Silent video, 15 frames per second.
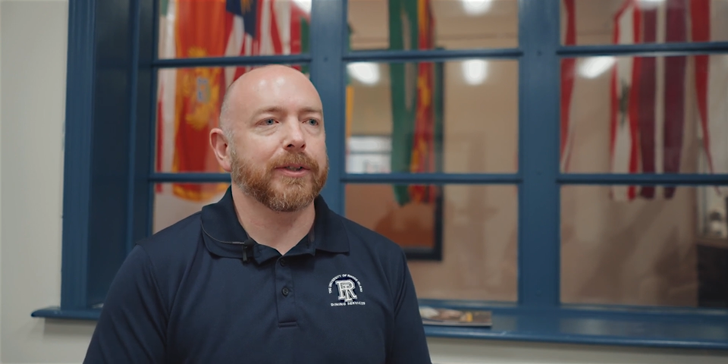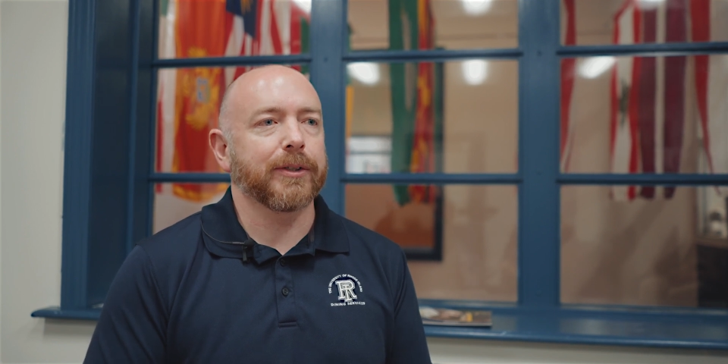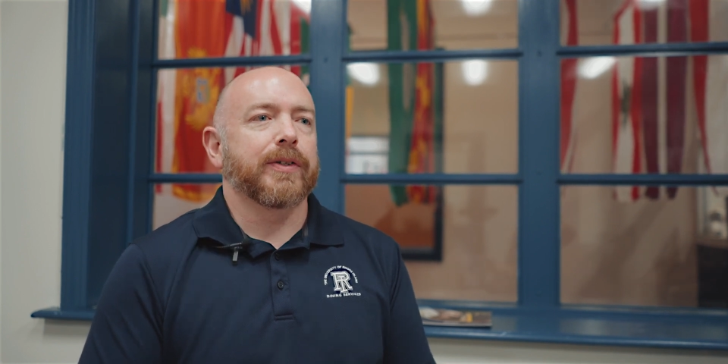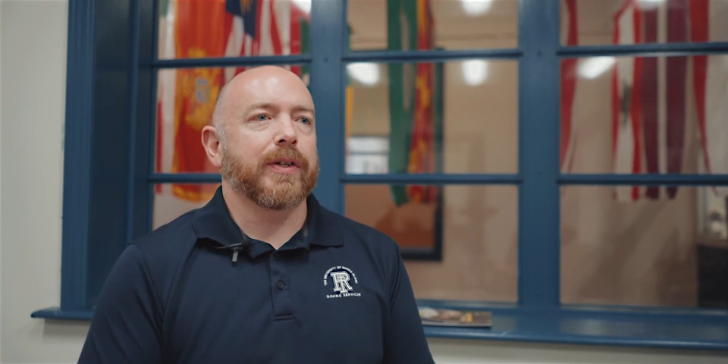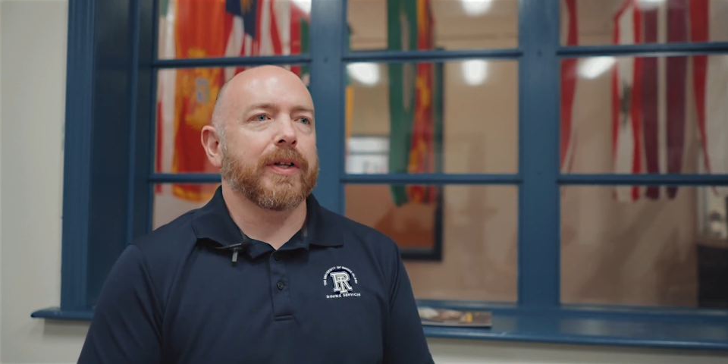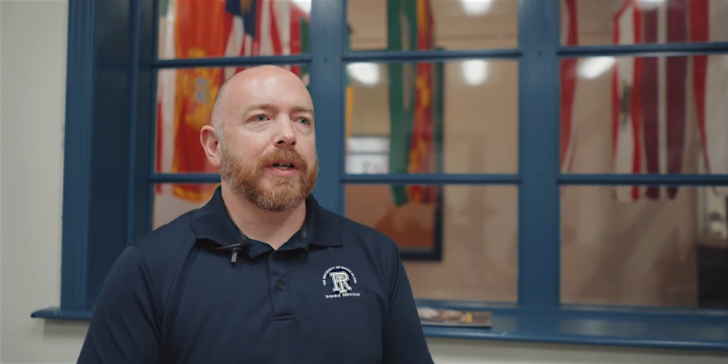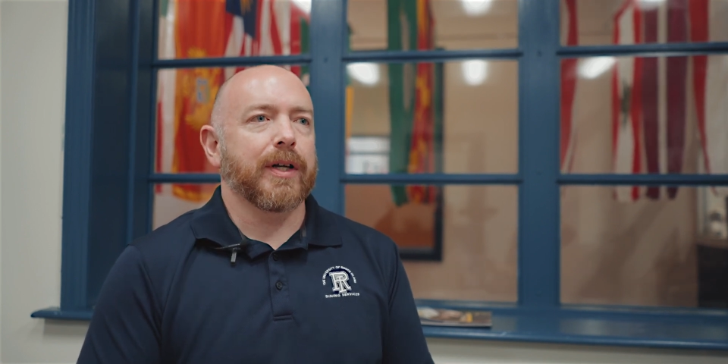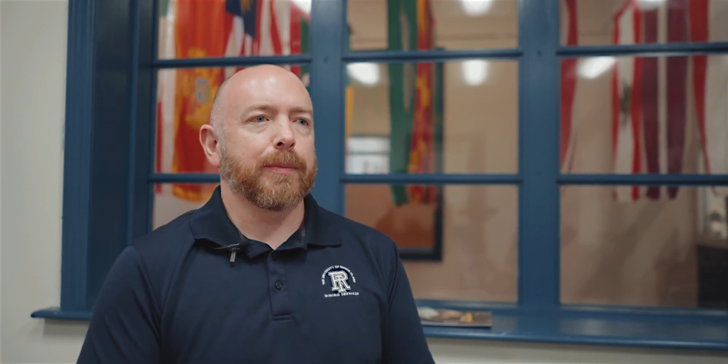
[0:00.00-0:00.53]

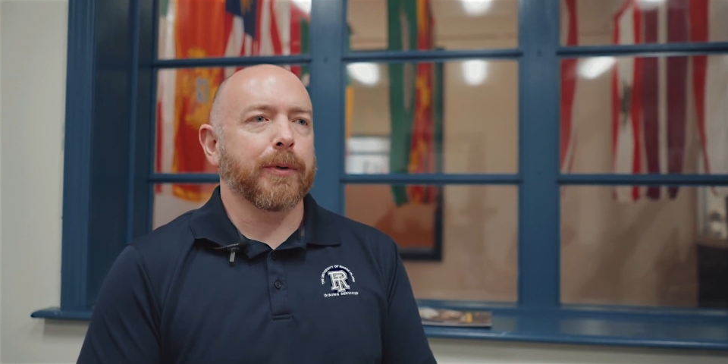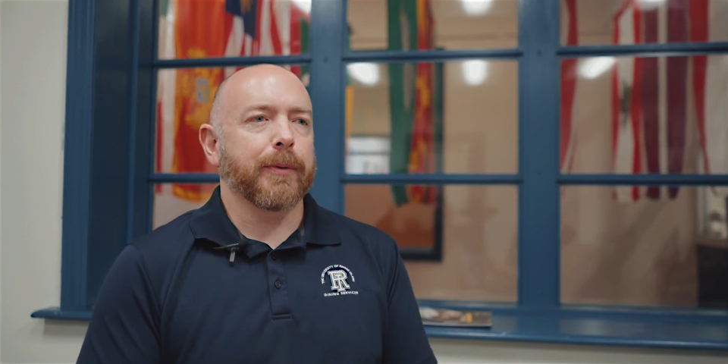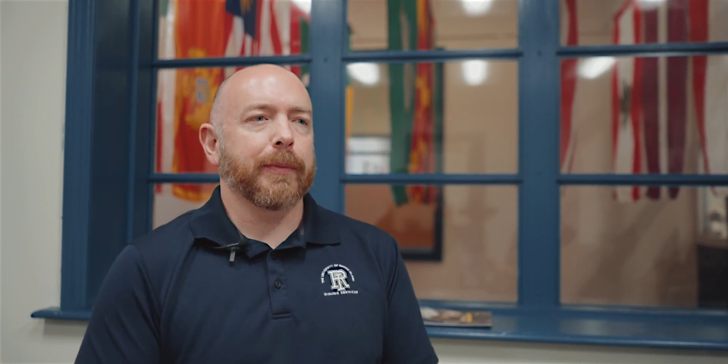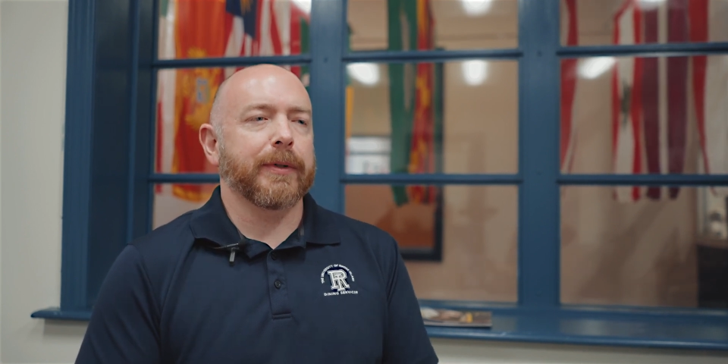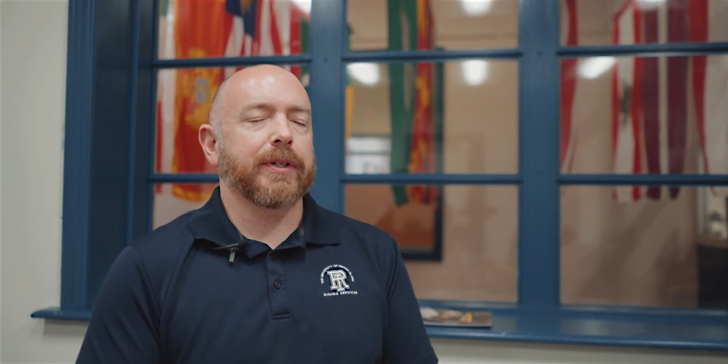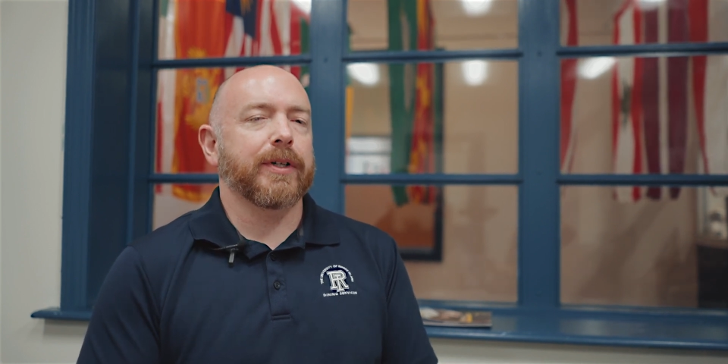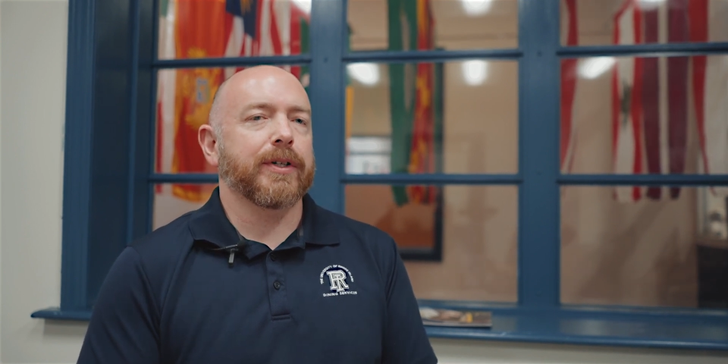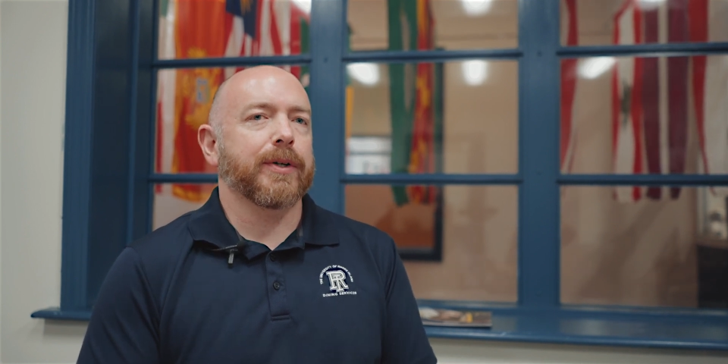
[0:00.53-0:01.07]
So that
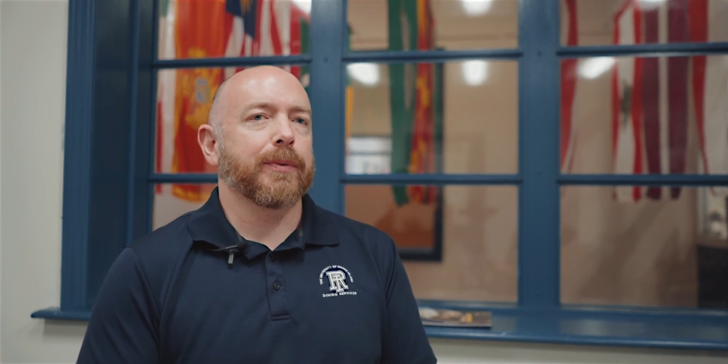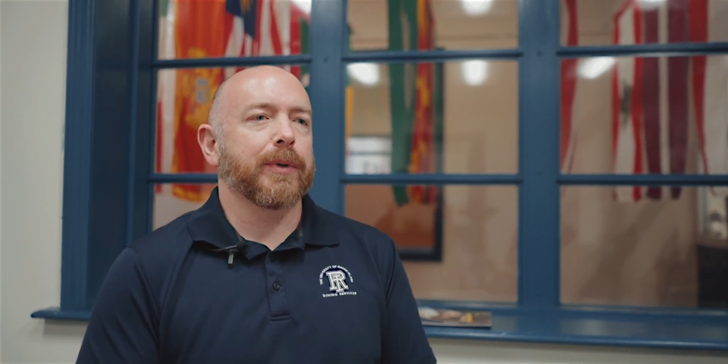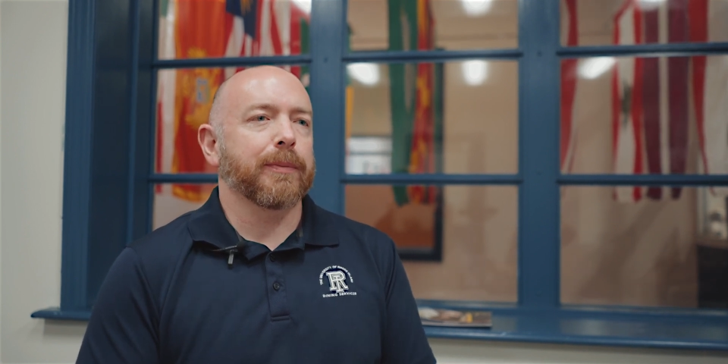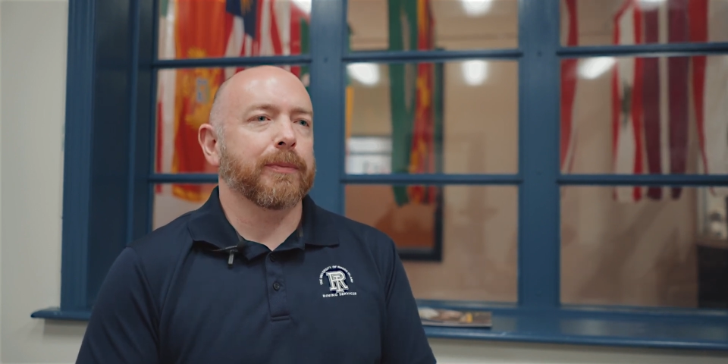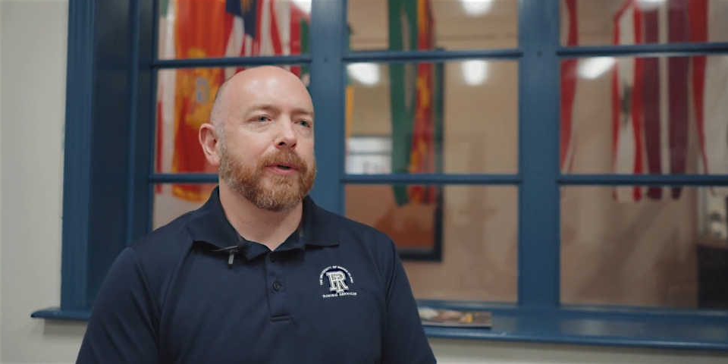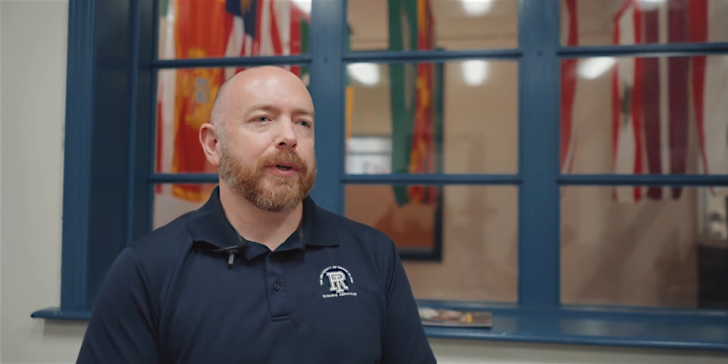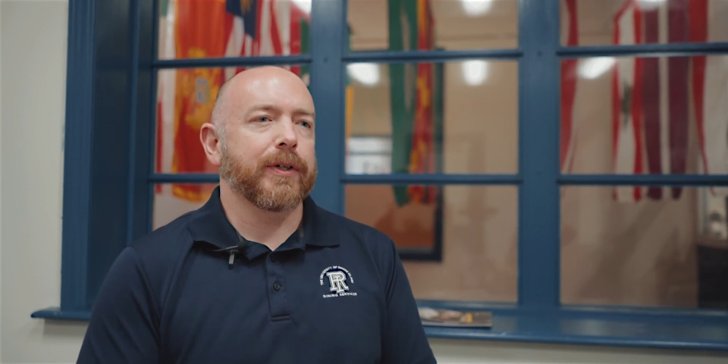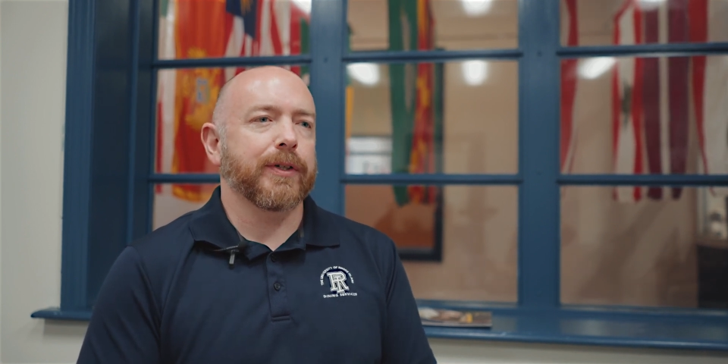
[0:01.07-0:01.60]
implementation
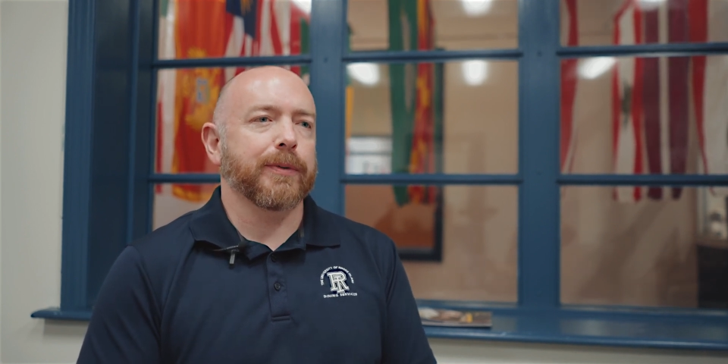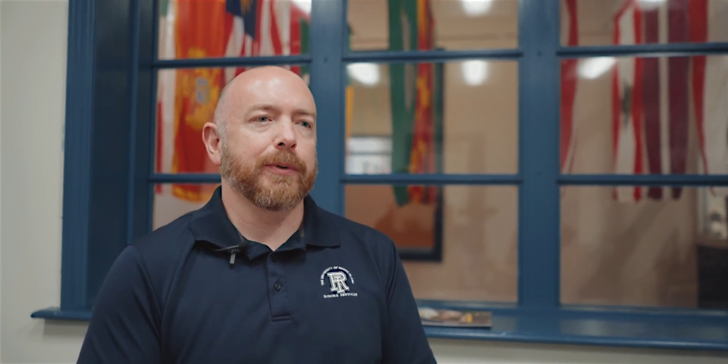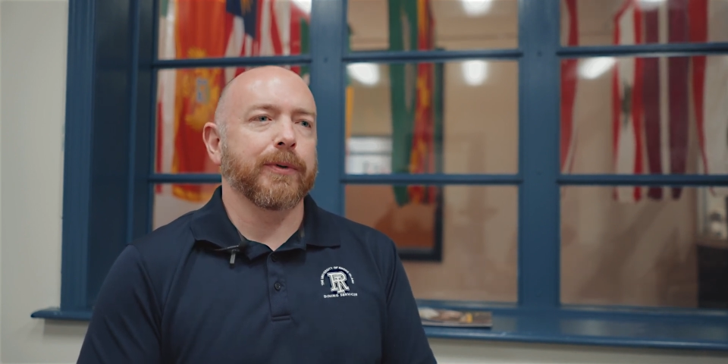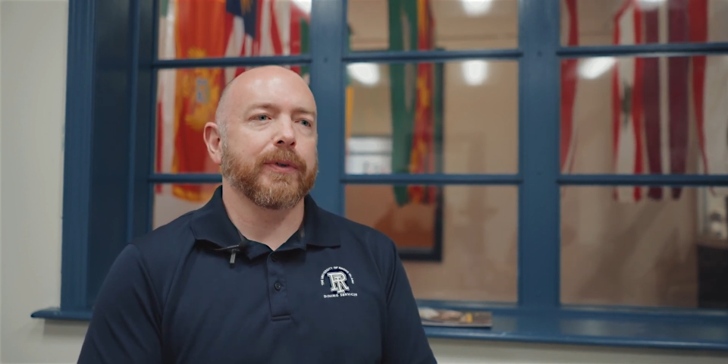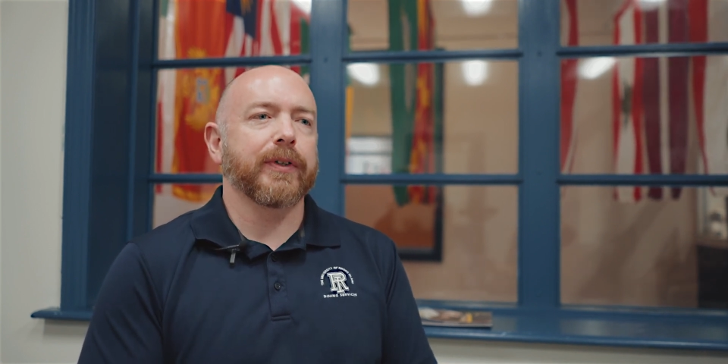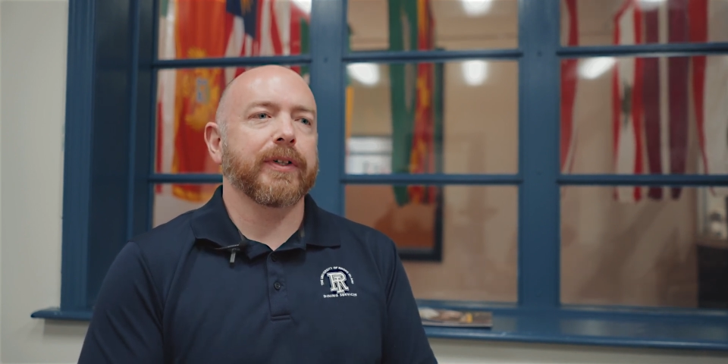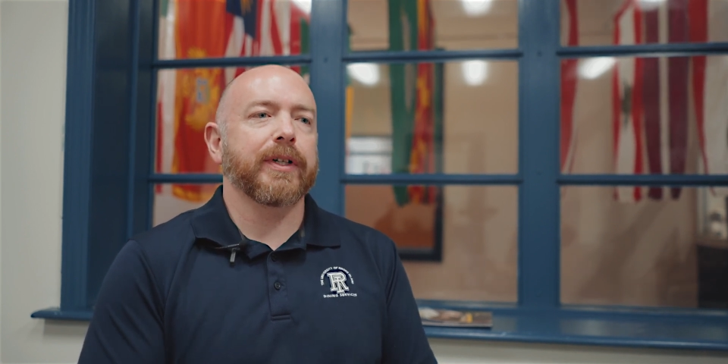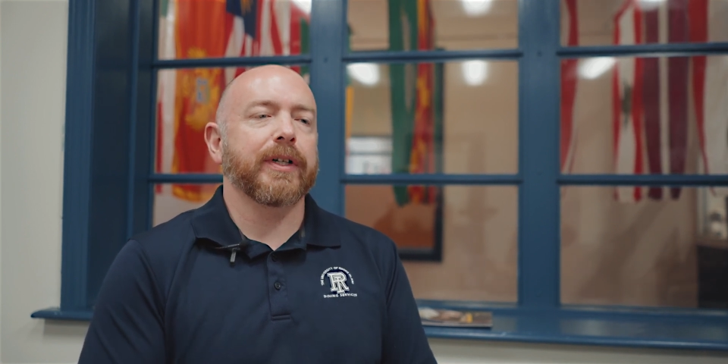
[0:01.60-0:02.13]
went pretty
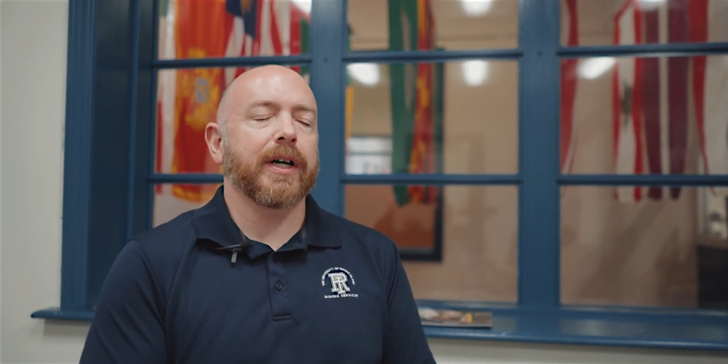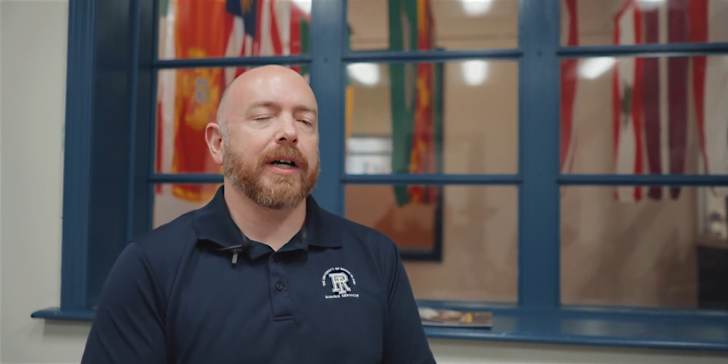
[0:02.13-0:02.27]
smoothly.